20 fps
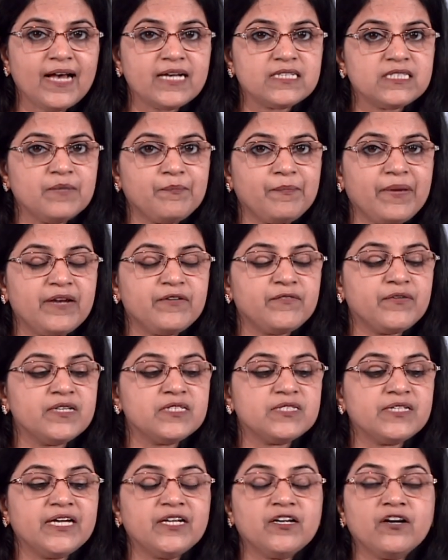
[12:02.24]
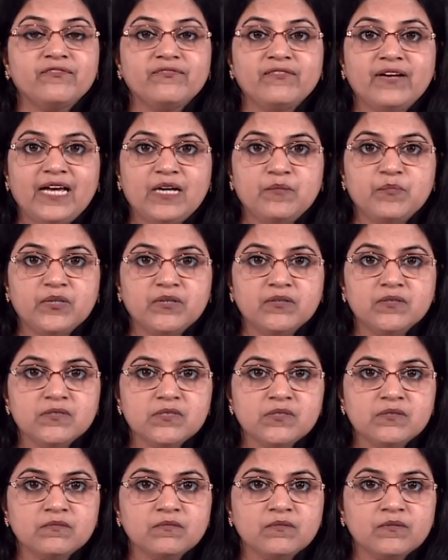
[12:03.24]
as the patron saint of
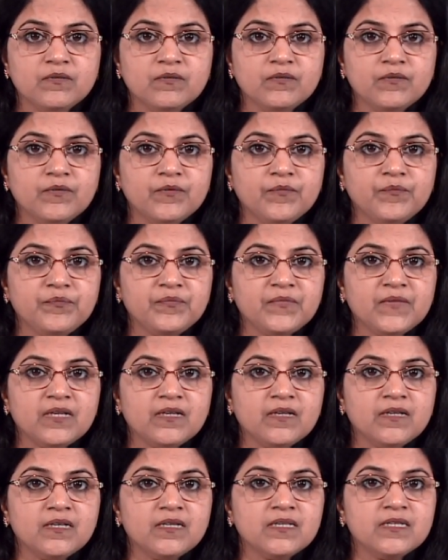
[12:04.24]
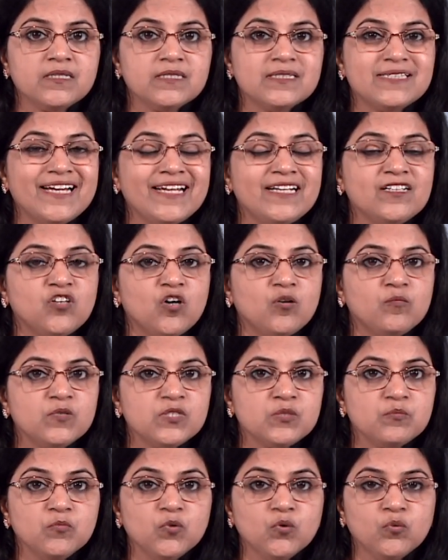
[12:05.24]
laborers, Saint
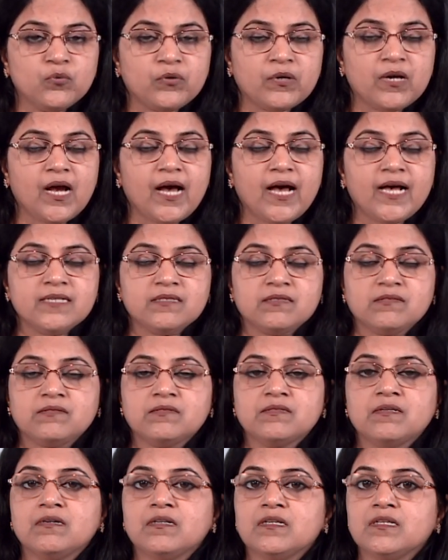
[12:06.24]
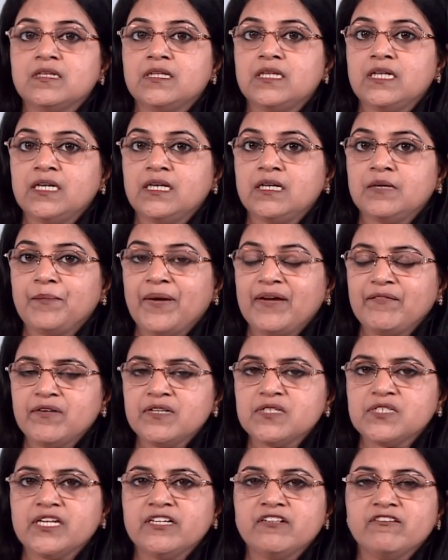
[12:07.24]
Thomas More as the patron
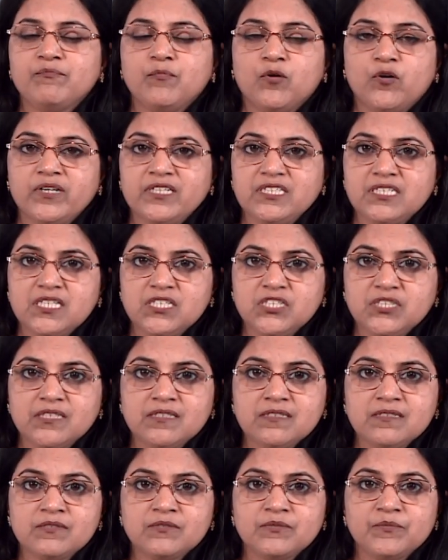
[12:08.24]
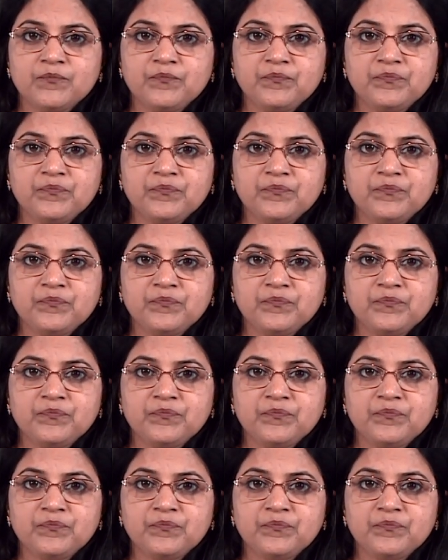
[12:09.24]
saint of politicians,